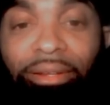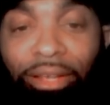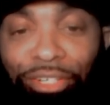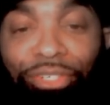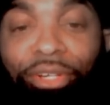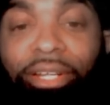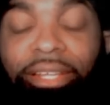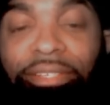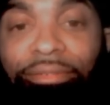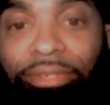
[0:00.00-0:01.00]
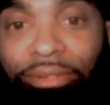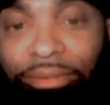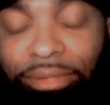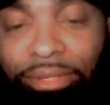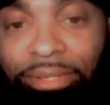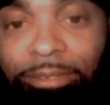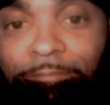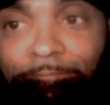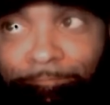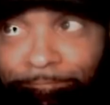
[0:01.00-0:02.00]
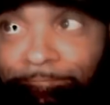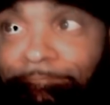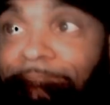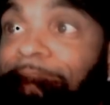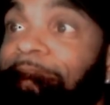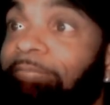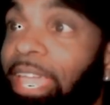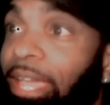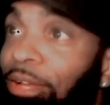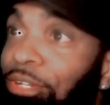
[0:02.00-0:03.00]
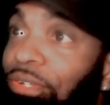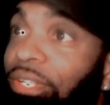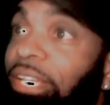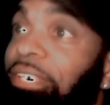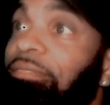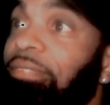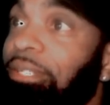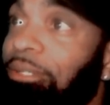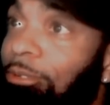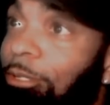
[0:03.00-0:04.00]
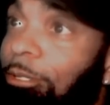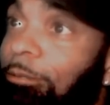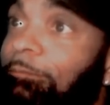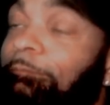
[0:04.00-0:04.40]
There's your clicks and views. There's your clicks and views.